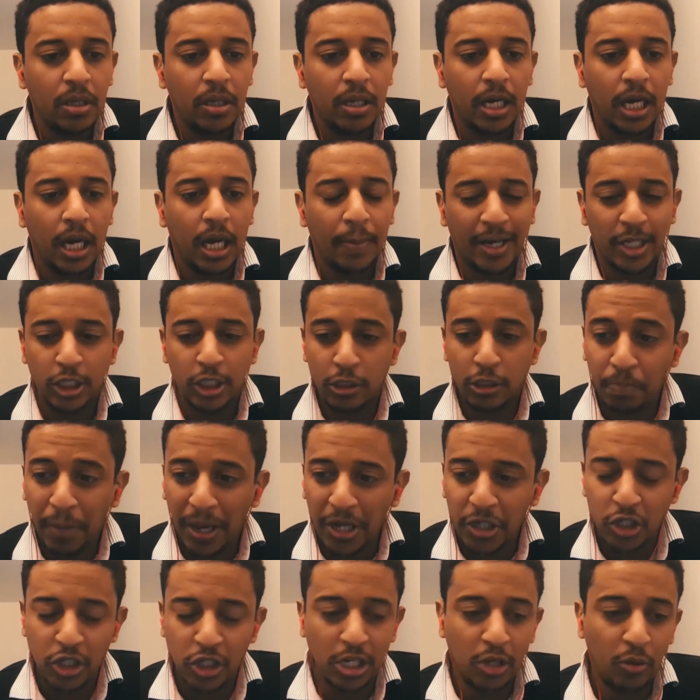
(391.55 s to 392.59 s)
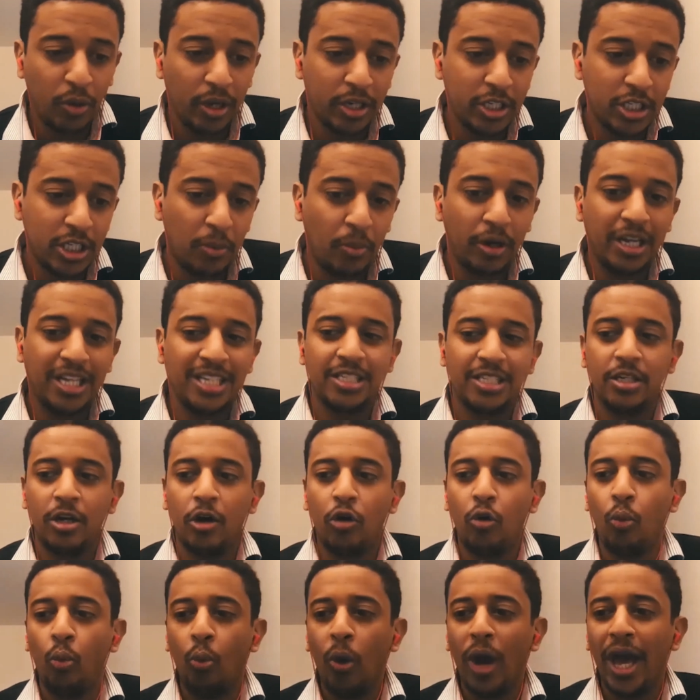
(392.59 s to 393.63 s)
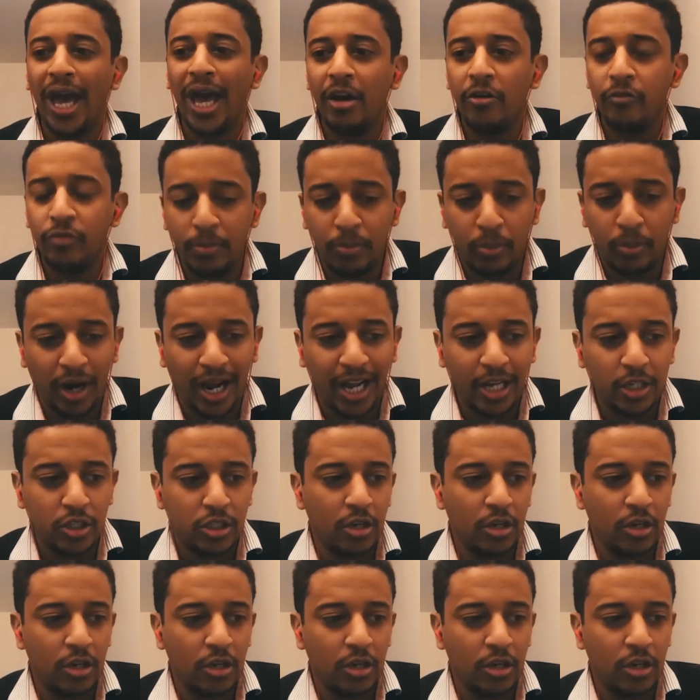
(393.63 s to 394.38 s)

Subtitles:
especially when someone isn't aware of the brand.